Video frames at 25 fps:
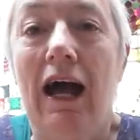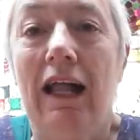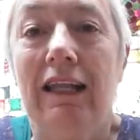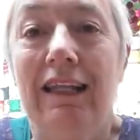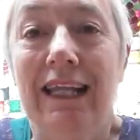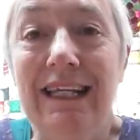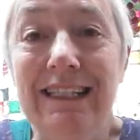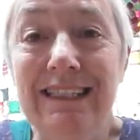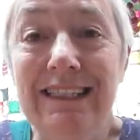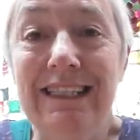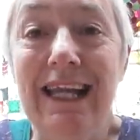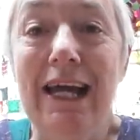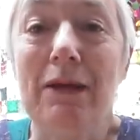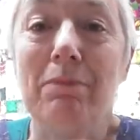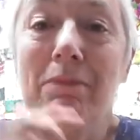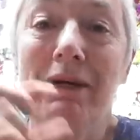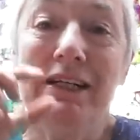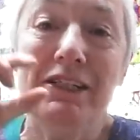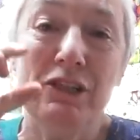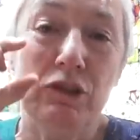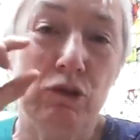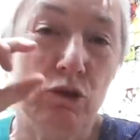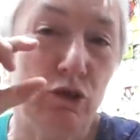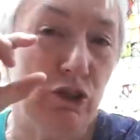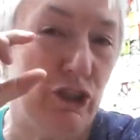Last time I
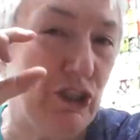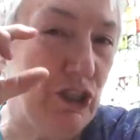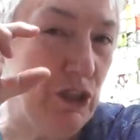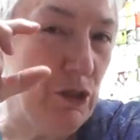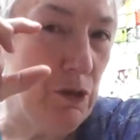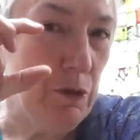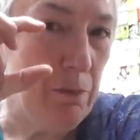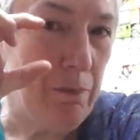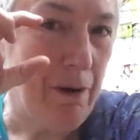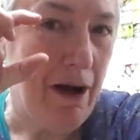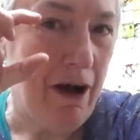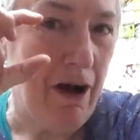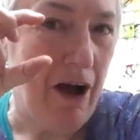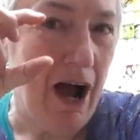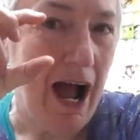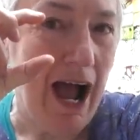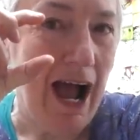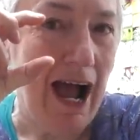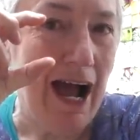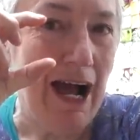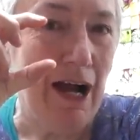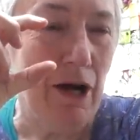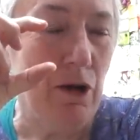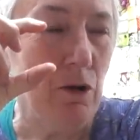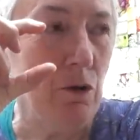talked to you about
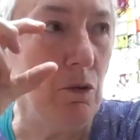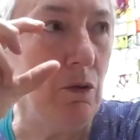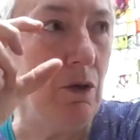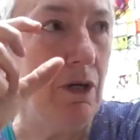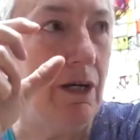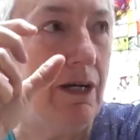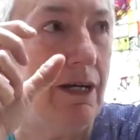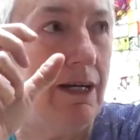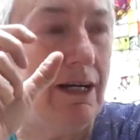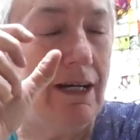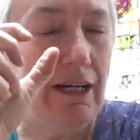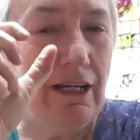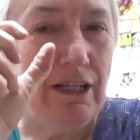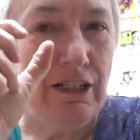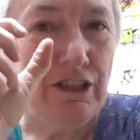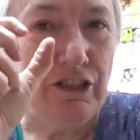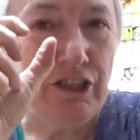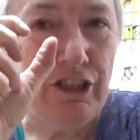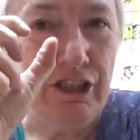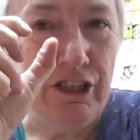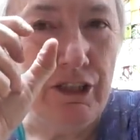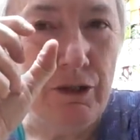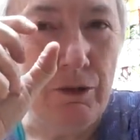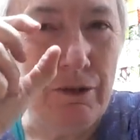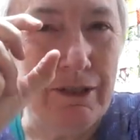how
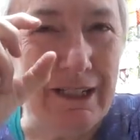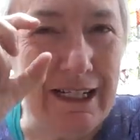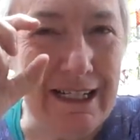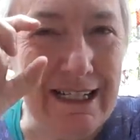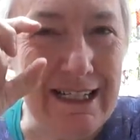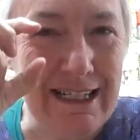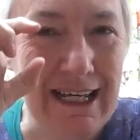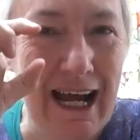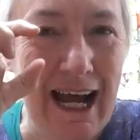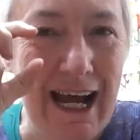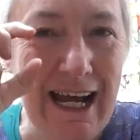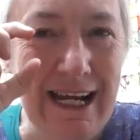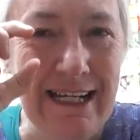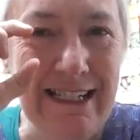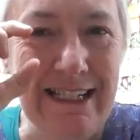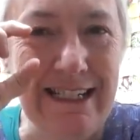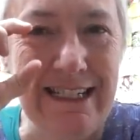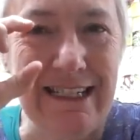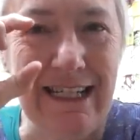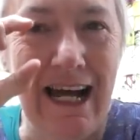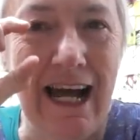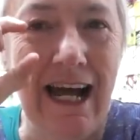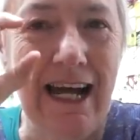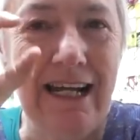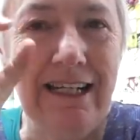to use a tiny
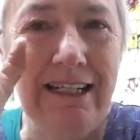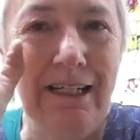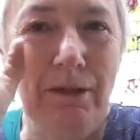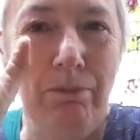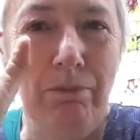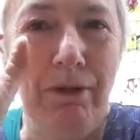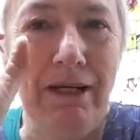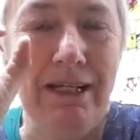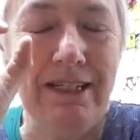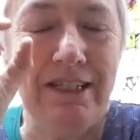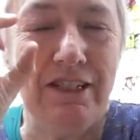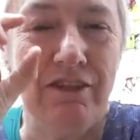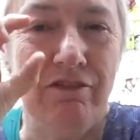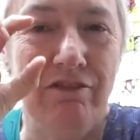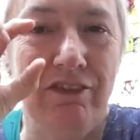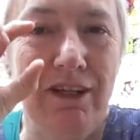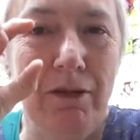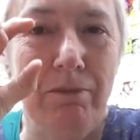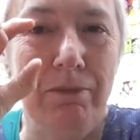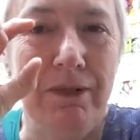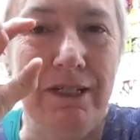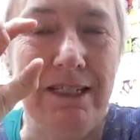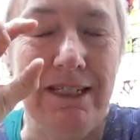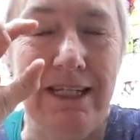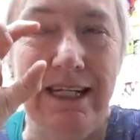tiny piece of
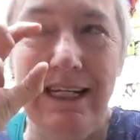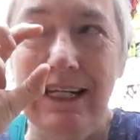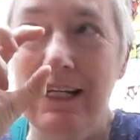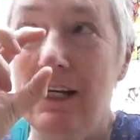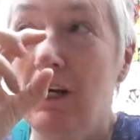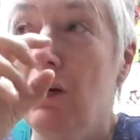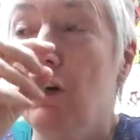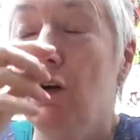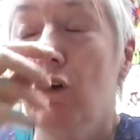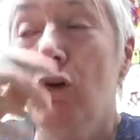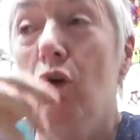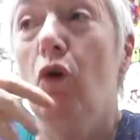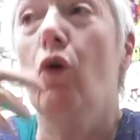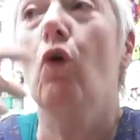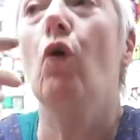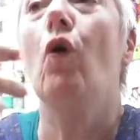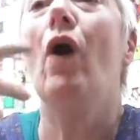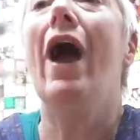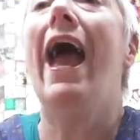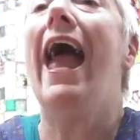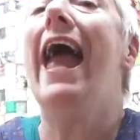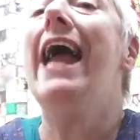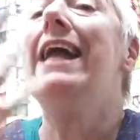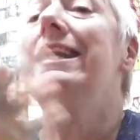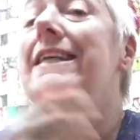Liberty
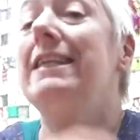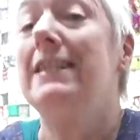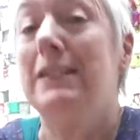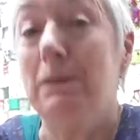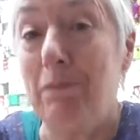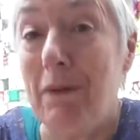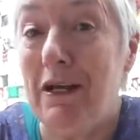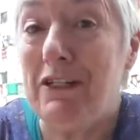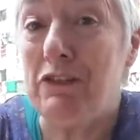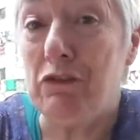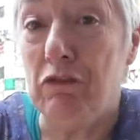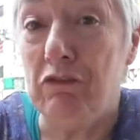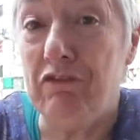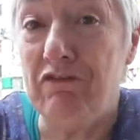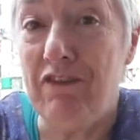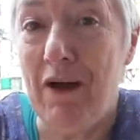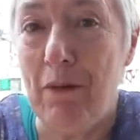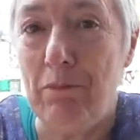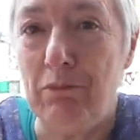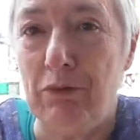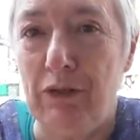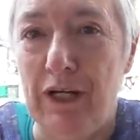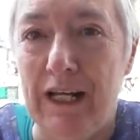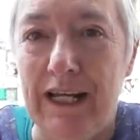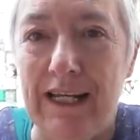or any special
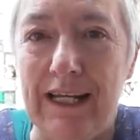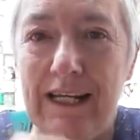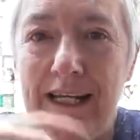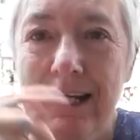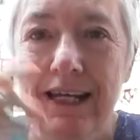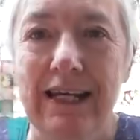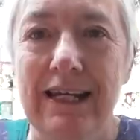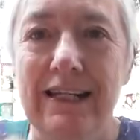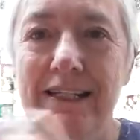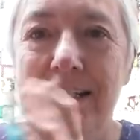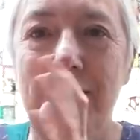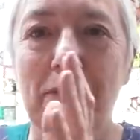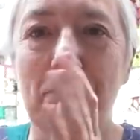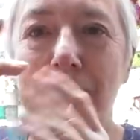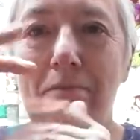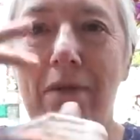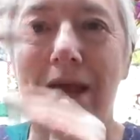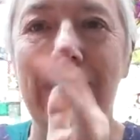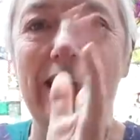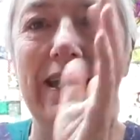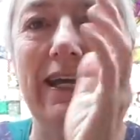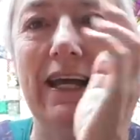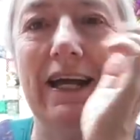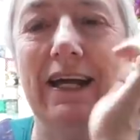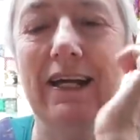fabric to
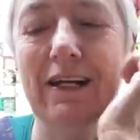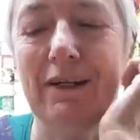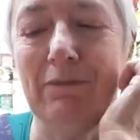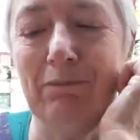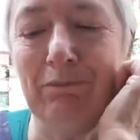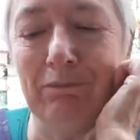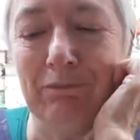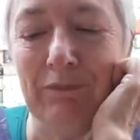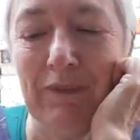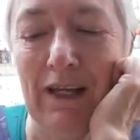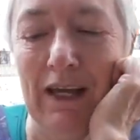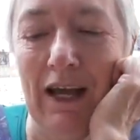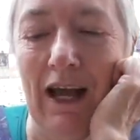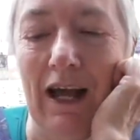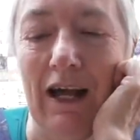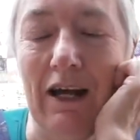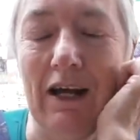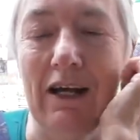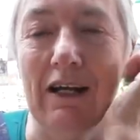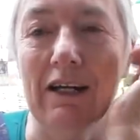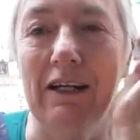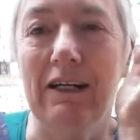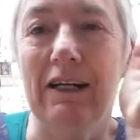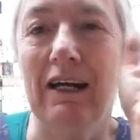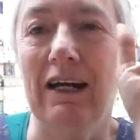make um,
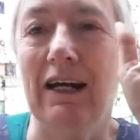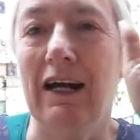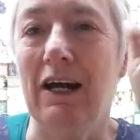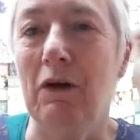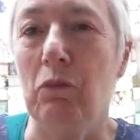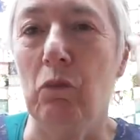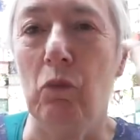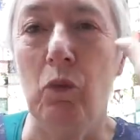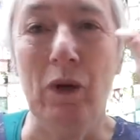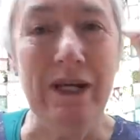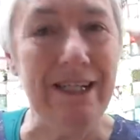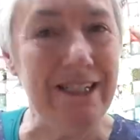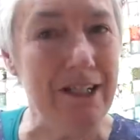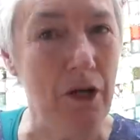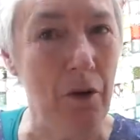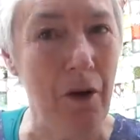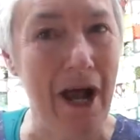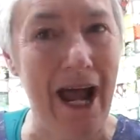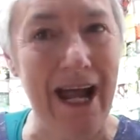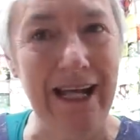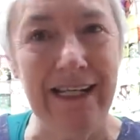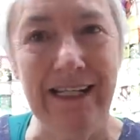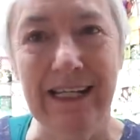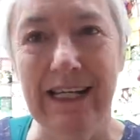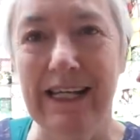uh, a window
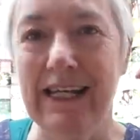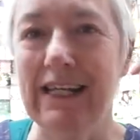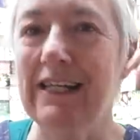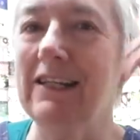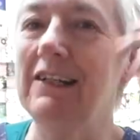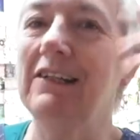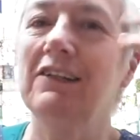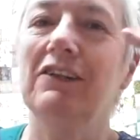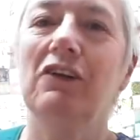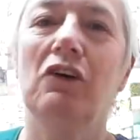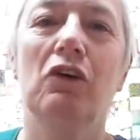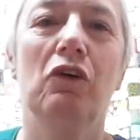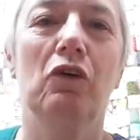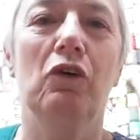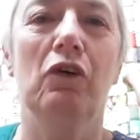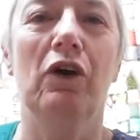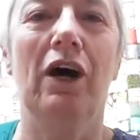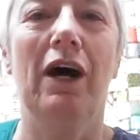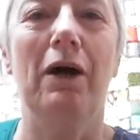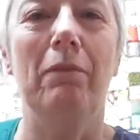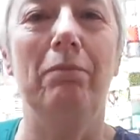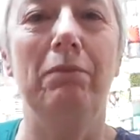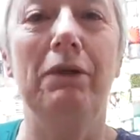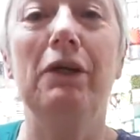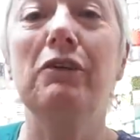hanging or
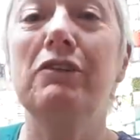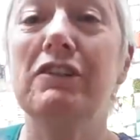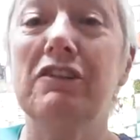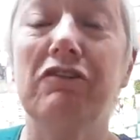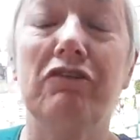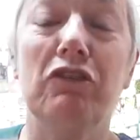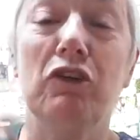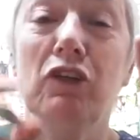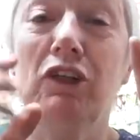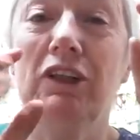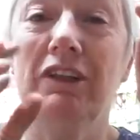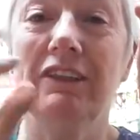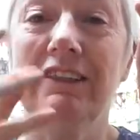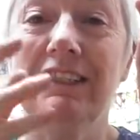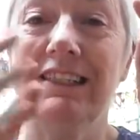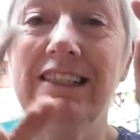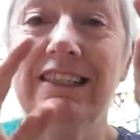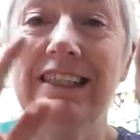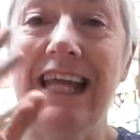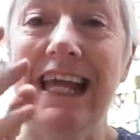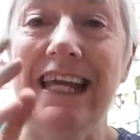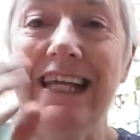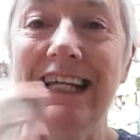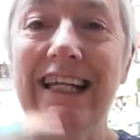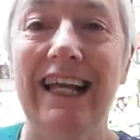a beautiful
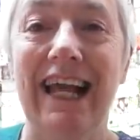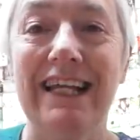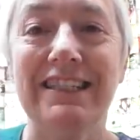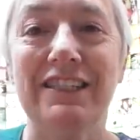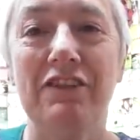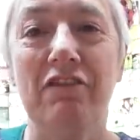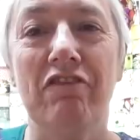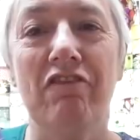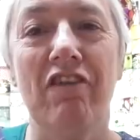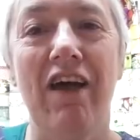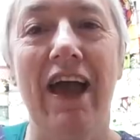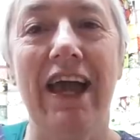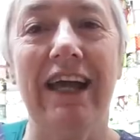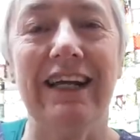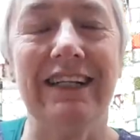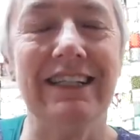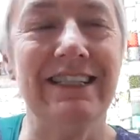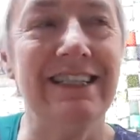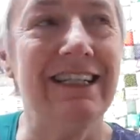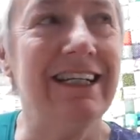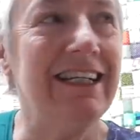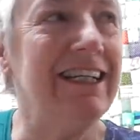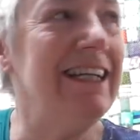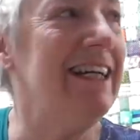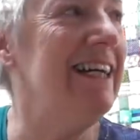stained glass
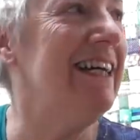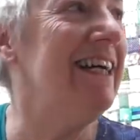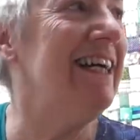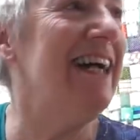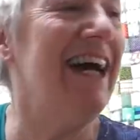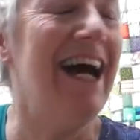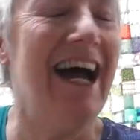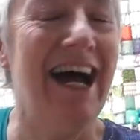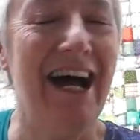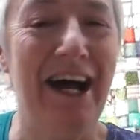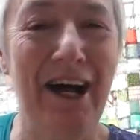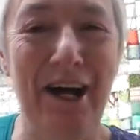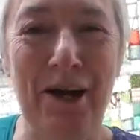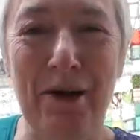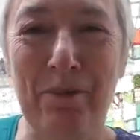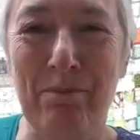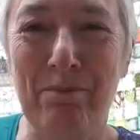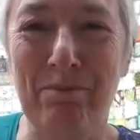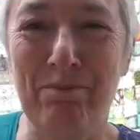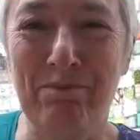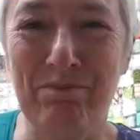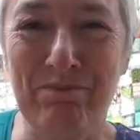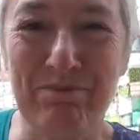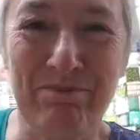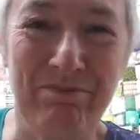effect
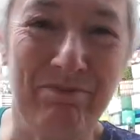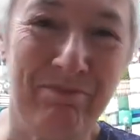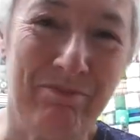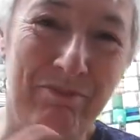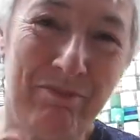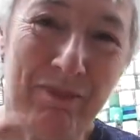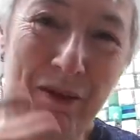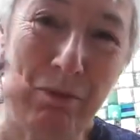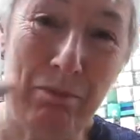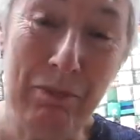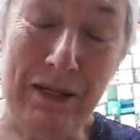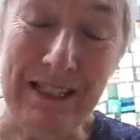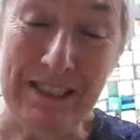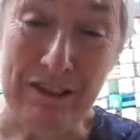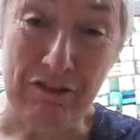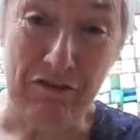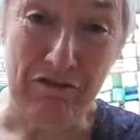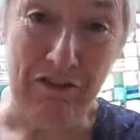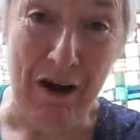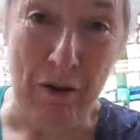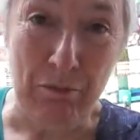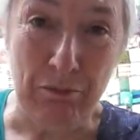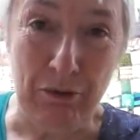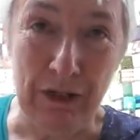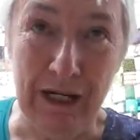um, piece of
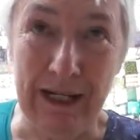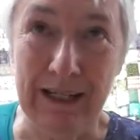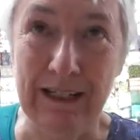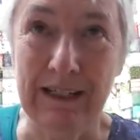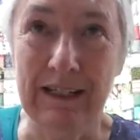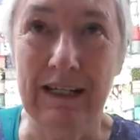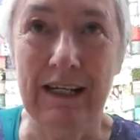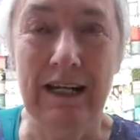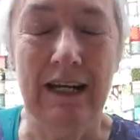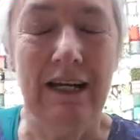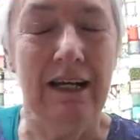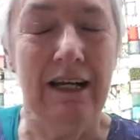fabric.